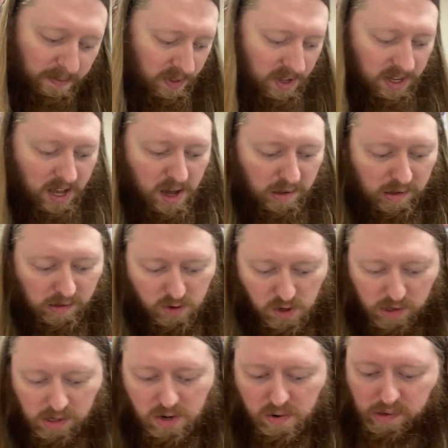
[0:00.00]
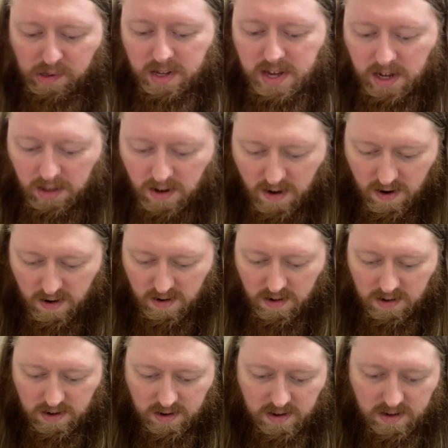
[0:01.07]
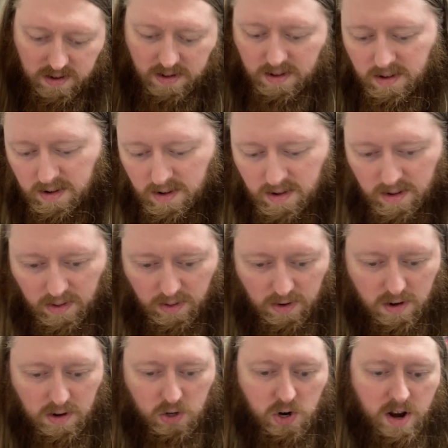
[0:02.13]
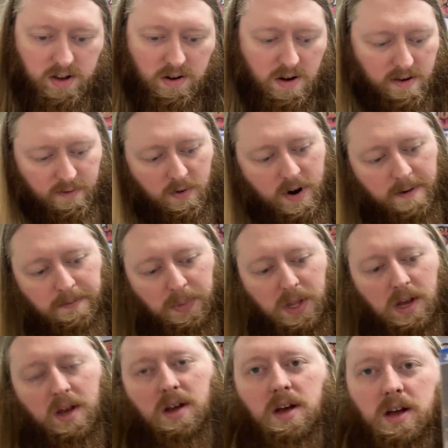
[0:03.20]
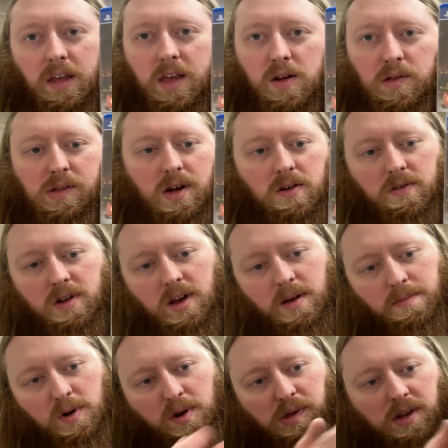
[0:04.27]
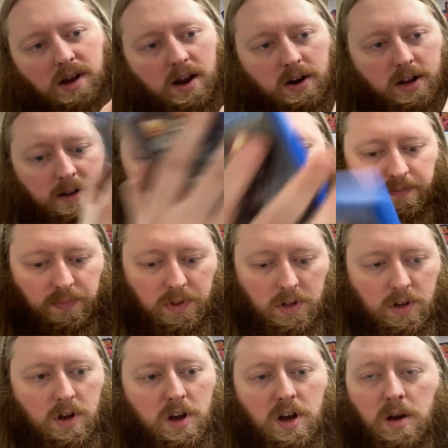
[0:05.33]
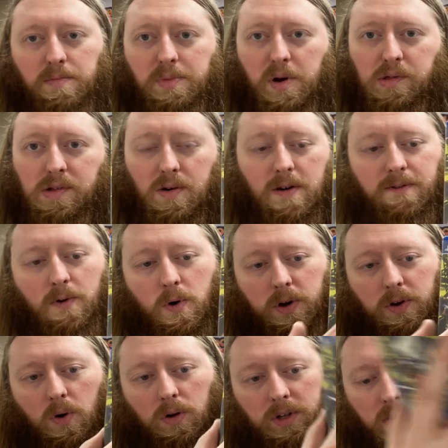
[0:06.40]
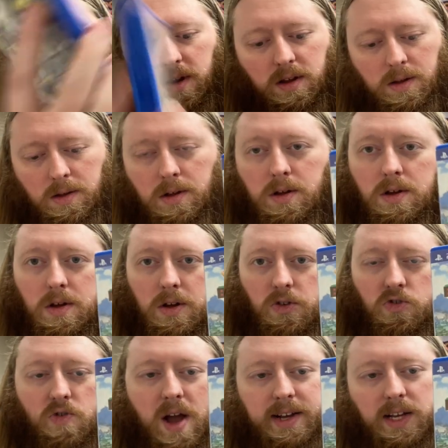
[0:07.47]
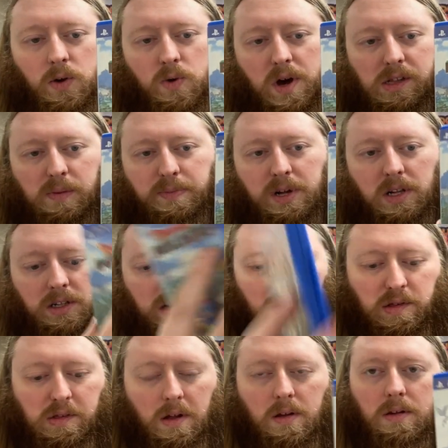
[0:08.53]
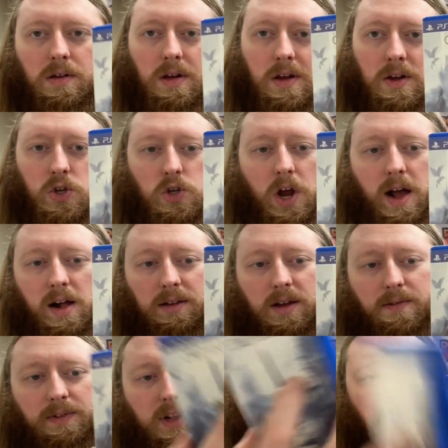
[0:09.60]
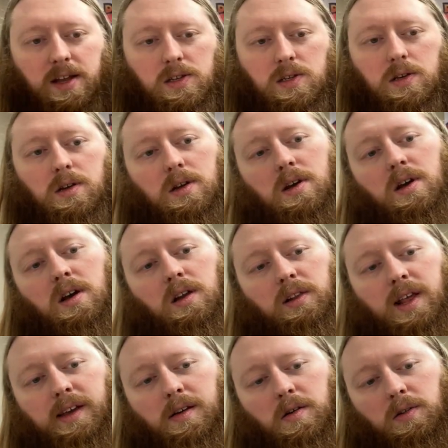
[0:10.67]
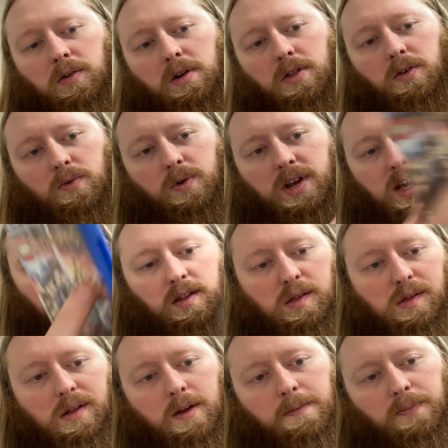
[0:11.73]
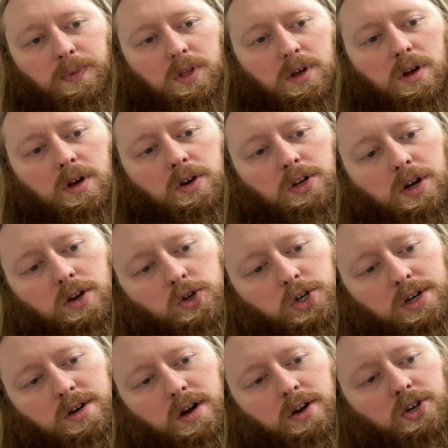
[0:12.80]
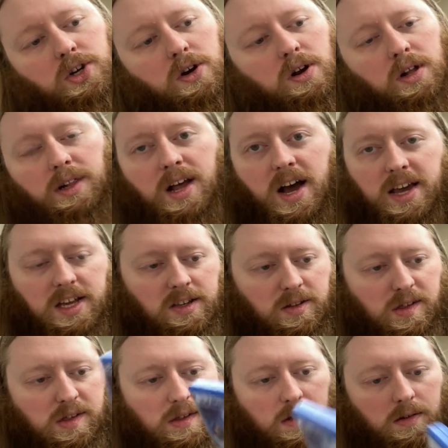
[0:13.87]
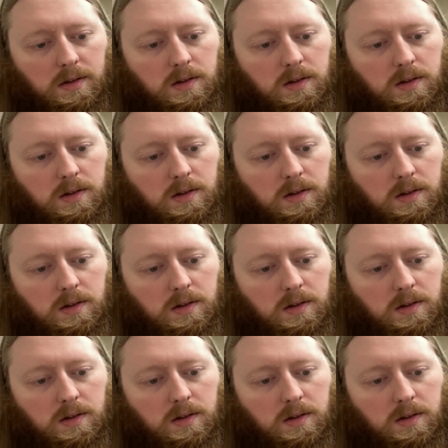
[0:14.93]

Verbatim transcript: The cases are just too sleek. They're all they're all trying to go everywhere. Killzone, Mercenary, Persona 4 Golden, Dragon Quest Builders, Child of Light, Lego Lord of the Rings, Dungeon Hunter Alliance,